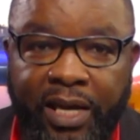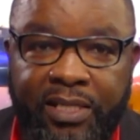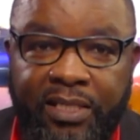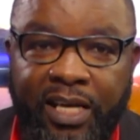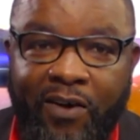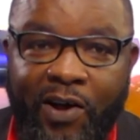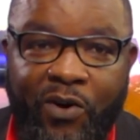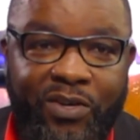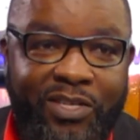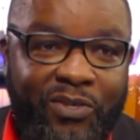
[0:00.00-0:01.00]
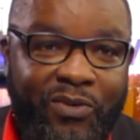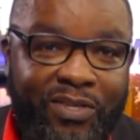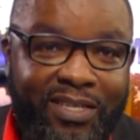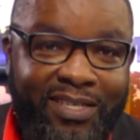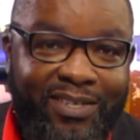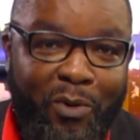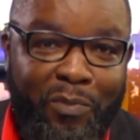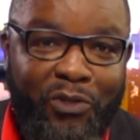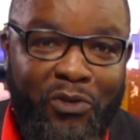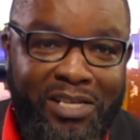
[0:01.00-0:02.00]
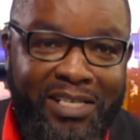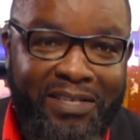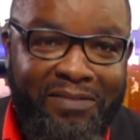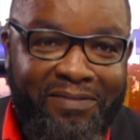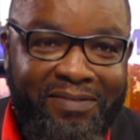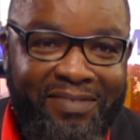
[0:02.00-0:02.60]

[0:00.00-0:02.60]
And we can say our God is good. Opportunity.